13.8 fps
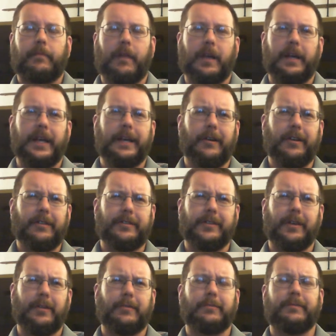It
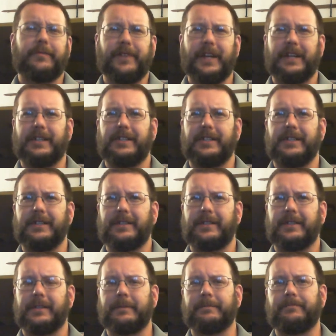also
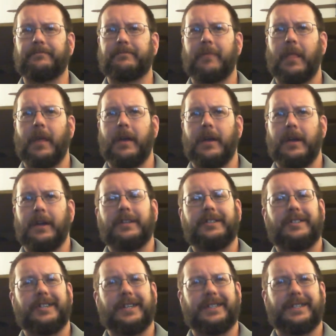finishes
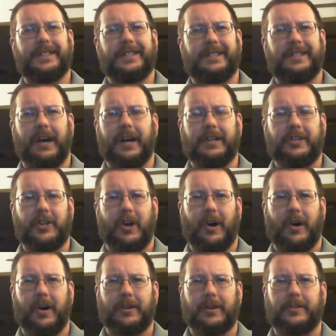just a touch
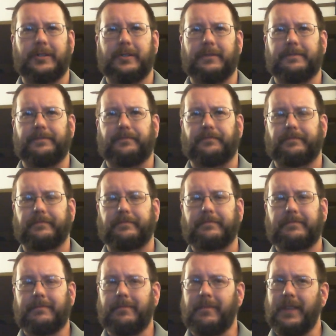harsh.
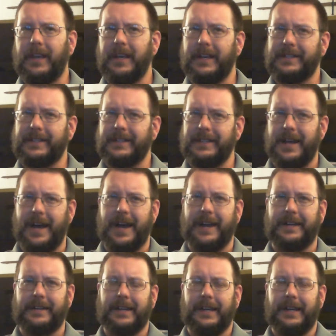It's
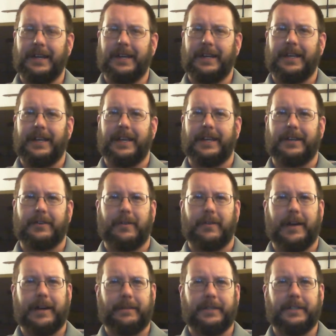not
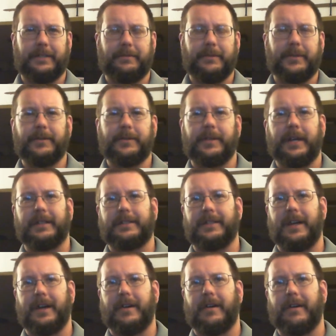incredibly smooth, and it's
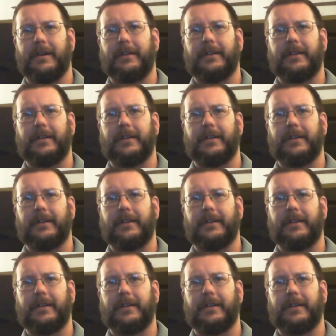not harsh.